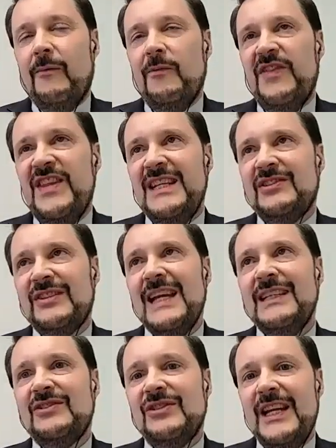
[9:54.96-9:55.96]
these
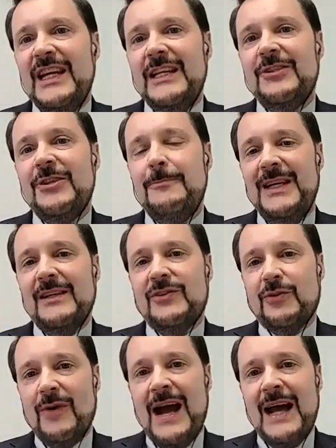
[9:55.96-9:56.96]
things need to be
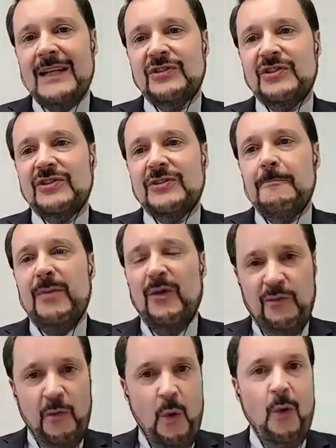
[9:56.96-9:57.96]
addressed
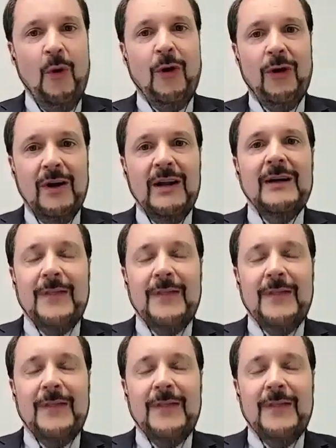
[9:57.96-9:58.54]
before